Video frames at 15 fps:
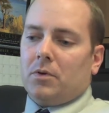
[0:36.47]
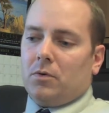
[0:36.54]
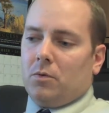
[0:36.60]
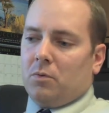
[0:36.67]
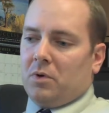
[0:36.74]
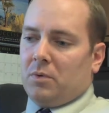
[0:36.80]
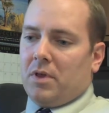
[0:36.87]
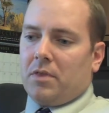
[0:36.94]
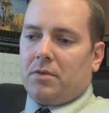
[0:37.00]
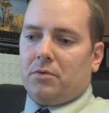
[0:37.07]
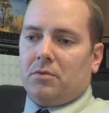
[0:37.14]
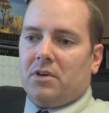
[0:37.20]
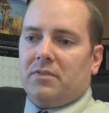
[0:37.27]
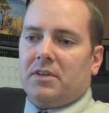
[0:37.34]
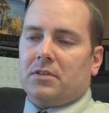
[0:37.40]
we went
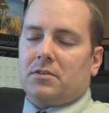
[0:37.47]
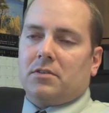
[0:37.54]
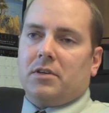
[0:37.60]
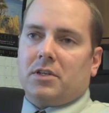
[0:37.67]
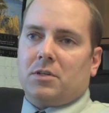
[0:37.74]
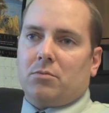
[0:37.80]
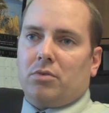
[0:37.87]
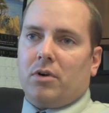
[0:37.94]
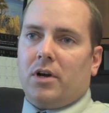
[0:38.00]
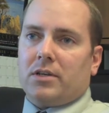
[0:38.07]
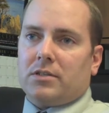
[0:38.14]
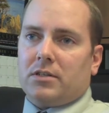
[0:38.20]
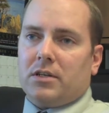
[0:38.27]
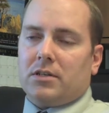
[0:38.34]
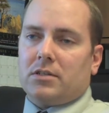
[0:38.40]
through a vendor selection
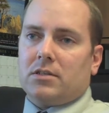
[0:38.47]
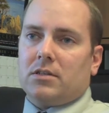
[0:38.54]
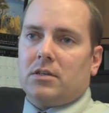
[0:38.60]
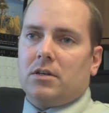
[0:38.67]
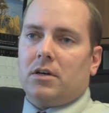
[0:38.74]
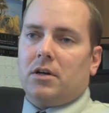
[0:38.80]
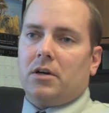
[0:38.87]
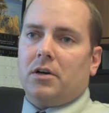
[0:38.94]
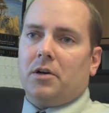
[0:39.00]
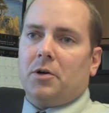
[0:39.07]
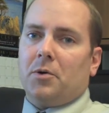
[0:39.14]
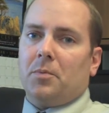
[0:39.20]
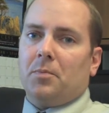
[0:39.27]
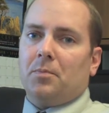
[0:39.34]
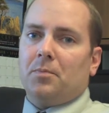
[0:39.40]
process
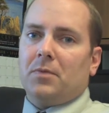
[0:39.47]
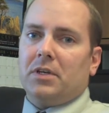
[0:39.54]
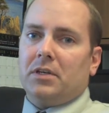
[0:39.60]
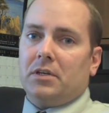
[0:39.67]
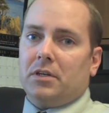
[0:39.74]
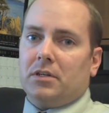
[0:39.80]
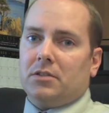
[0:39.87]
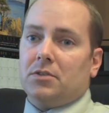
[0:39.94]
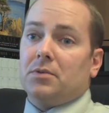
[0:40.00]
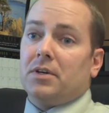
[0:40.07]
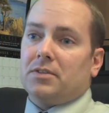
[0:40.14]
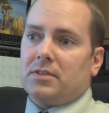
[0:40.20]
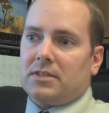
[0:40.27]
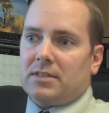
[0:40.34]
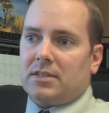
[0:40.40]
in
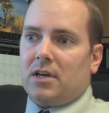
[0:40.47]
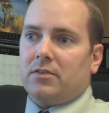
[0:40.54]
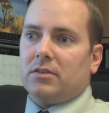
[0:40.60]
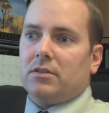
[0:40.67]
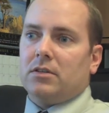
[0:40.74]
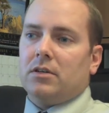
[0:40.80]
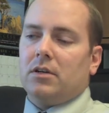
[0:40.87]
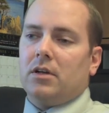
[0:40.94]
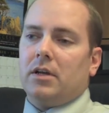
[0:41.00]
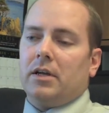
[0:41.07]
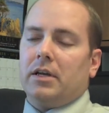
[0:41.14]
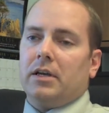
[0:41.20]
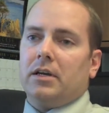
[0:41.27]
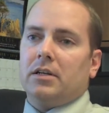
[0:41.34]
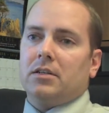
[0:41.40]
2007
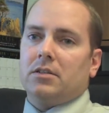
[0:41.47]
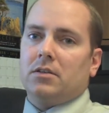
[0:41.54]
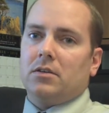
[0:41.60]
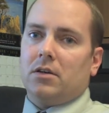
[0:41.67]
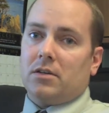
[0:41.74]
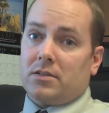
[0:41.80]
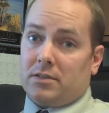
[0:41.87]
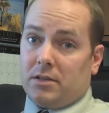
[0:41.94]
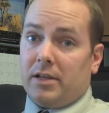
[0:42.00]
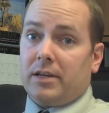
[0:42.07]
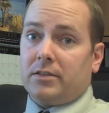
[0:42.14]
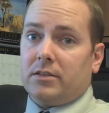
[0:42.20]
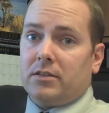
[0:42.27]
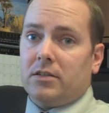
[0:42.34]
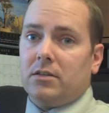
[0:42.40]
and
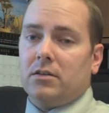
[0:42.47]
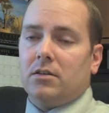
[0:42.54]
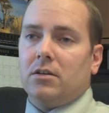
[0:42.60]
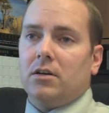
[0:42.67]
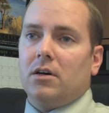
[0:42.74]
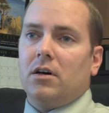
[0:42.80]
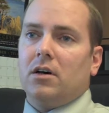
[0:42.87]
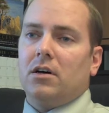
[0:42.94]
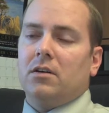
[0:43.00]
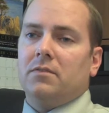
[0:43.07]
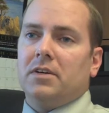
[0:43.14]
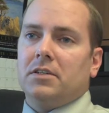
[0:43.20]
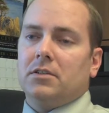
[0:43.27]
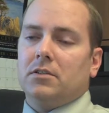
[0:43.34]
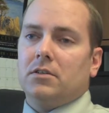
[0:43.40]
selected a
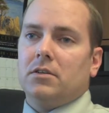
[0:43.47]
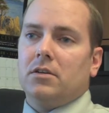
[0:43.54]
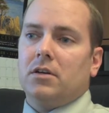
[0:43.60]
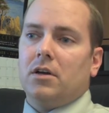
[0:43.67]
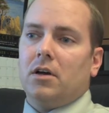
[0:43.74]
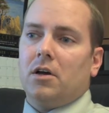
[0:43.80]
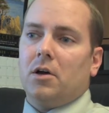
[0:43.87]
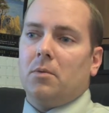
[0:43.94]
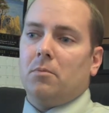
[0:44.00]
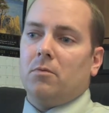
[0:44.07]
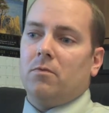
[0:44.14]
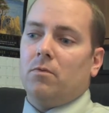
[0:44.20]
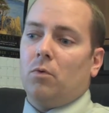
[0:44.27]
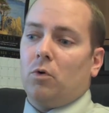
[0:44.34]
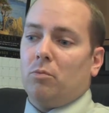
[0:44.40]
vendor
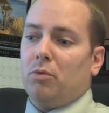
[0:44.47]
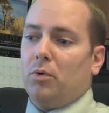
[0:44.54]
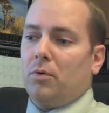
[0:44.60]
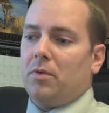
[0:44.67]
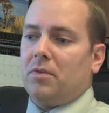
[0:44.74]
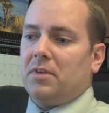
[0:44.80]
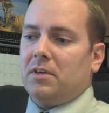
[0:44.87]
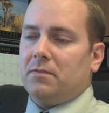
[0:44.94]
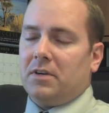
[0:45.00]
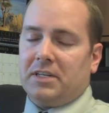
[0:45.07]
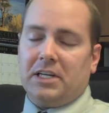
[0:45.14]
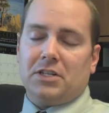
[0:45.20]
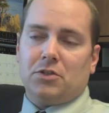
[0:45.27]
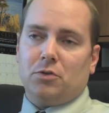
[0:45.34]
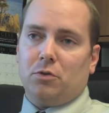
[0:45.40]
for both the
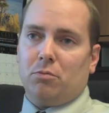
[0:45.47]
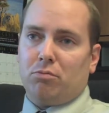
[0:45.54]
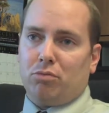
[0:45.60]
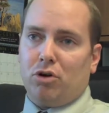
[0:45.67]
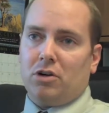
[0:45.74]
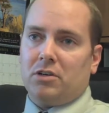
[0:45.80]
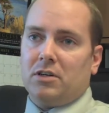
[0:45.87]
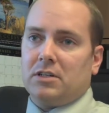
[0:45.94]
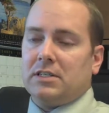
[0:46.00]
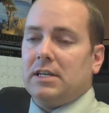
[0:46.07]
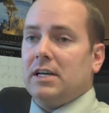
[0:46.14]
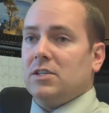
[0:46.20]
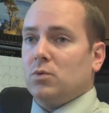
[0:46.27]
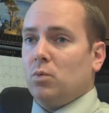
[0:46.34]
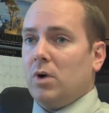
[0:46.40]
financial product
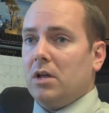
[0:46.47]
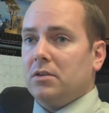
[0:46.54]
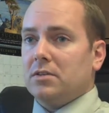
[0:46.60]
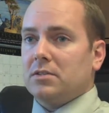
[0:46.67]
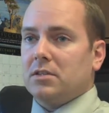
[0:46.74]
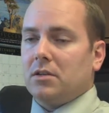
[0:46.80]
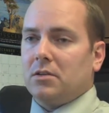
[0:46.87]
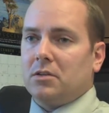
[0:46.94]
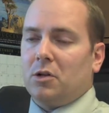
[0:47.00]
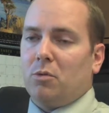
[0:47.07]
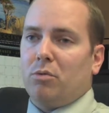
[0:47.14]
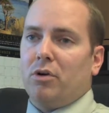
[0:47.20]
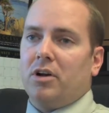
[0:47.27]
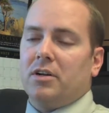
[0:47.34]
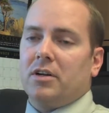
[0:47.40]
as well as the clinical
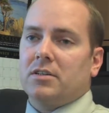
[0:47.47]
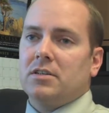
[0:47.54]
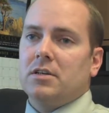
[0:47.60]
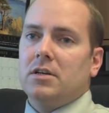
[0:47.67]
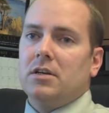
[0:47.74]
product.